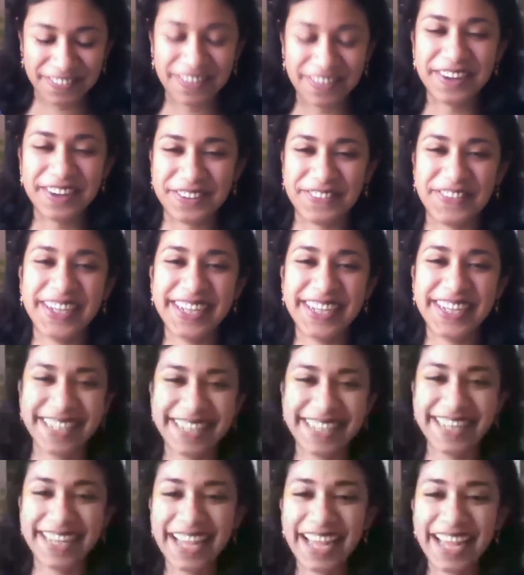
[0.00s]
sweet.
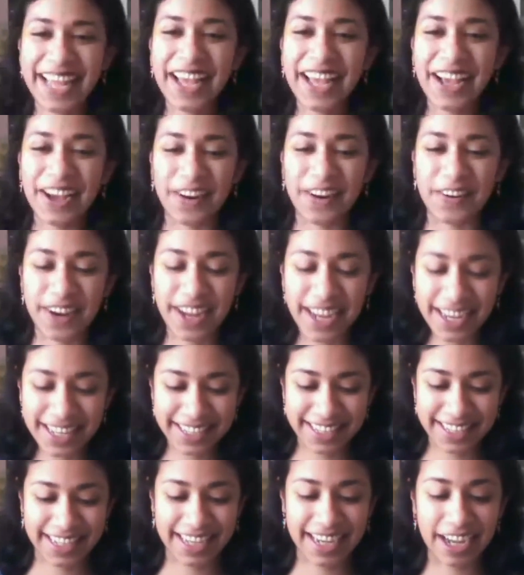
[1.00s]
All
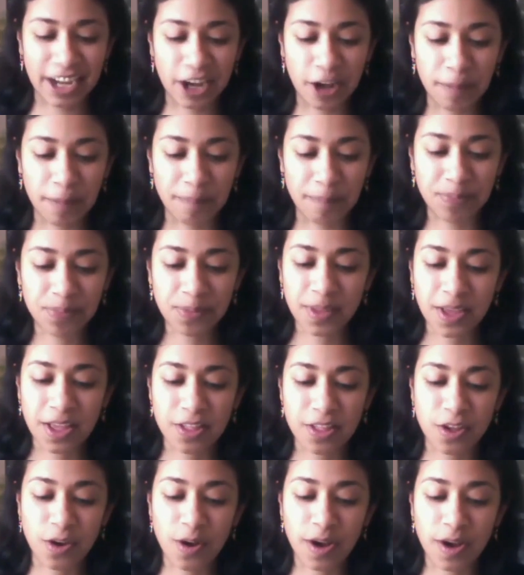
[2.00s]
right.
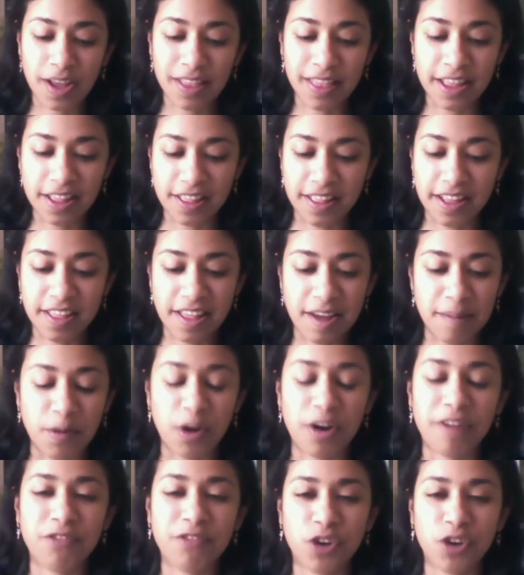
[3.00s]
So these are
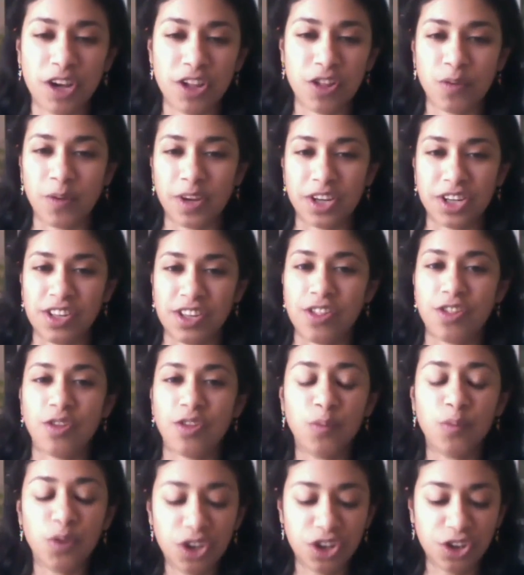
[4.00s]
more of choice questions.
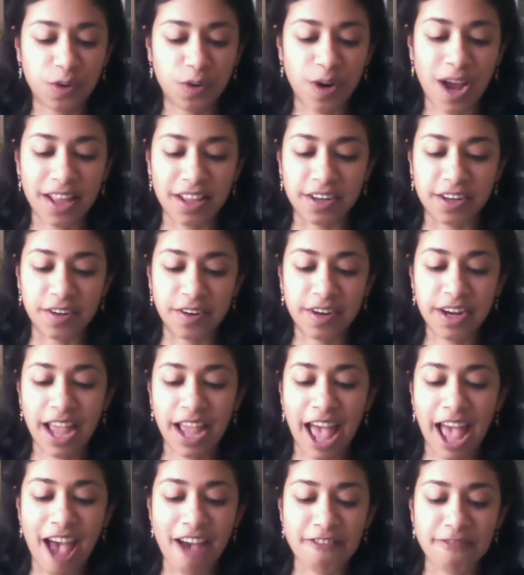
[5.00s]
So would you rather
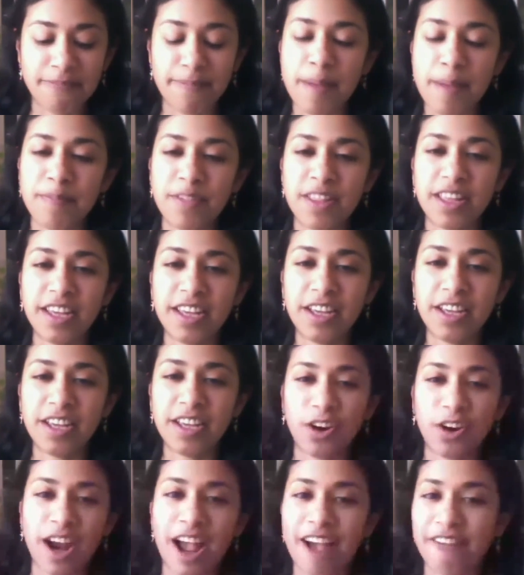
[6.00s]
have Pepsi
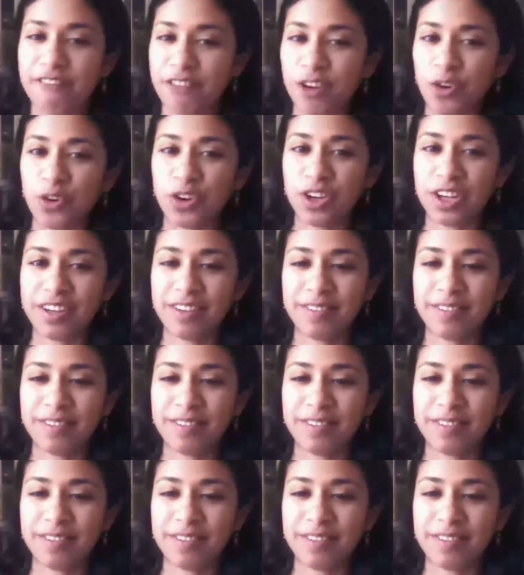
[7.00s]
or have Coke?